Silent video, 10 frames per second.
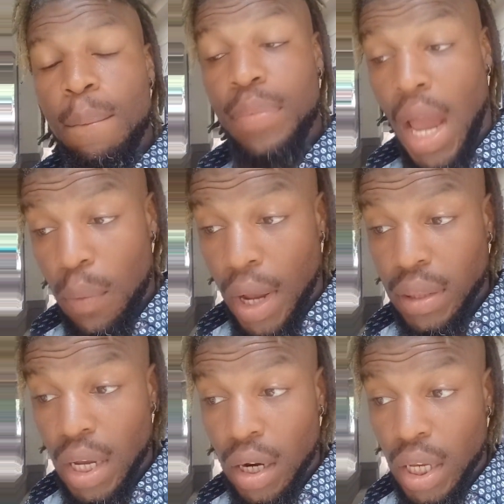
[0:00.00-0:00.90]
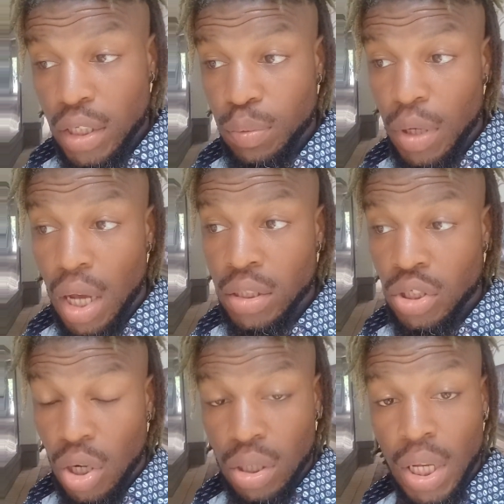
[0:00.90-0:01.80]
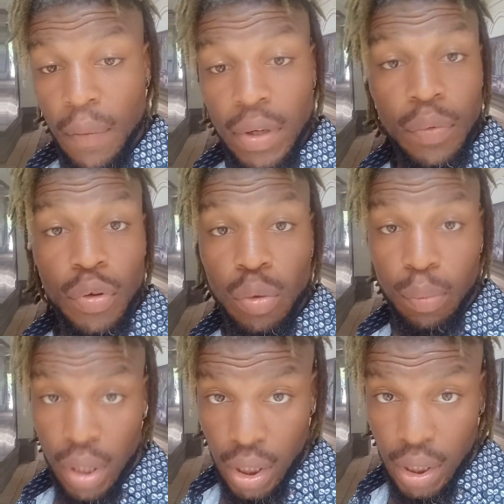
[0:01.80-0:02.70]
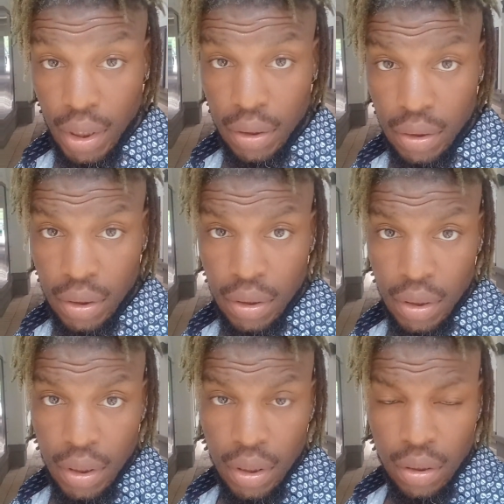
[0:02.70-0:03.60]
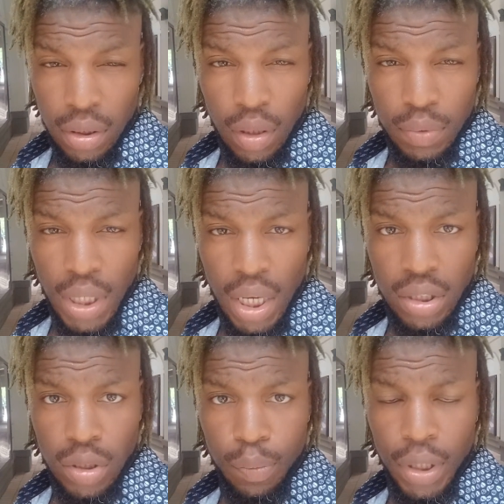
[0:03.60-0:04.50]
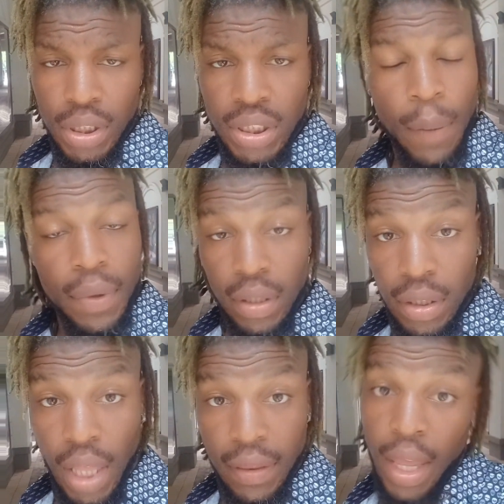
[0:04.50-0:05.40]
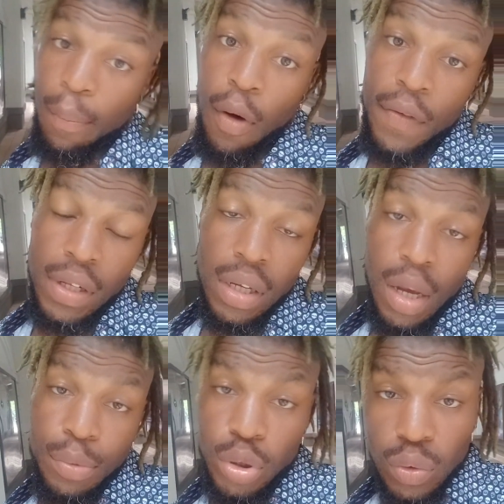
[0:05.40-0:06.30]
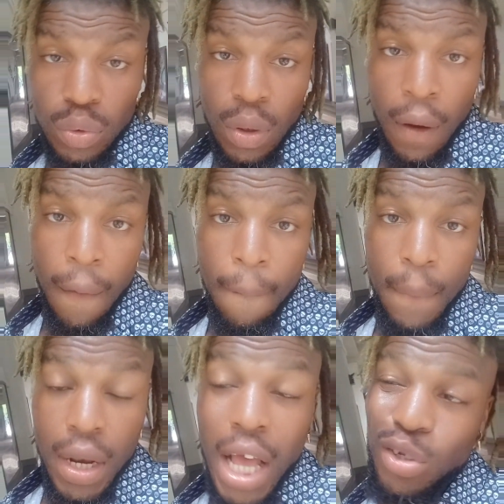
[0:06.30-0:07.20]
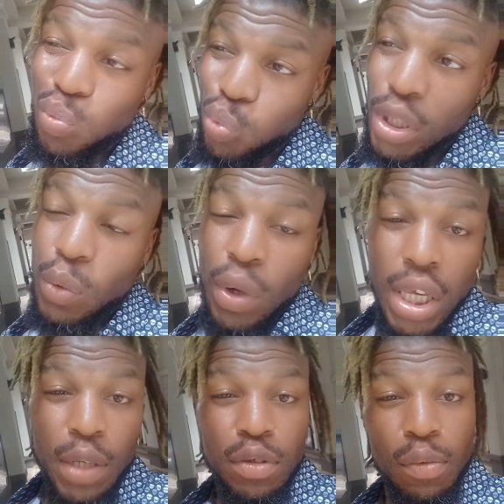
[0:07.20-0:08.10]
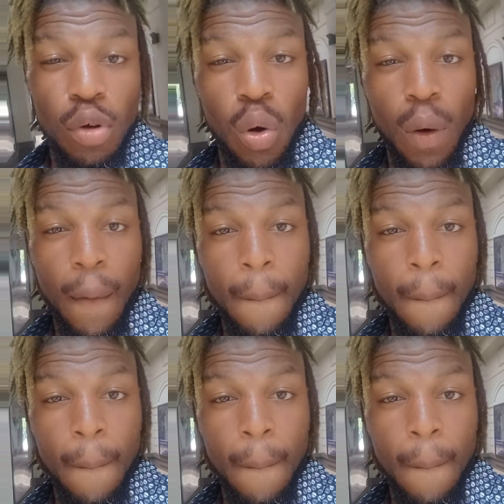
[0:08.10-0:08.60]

That right there gives me a certain level of humility. You know what I'm saying? To be something that they both can look up to. And that's really what keeps me going.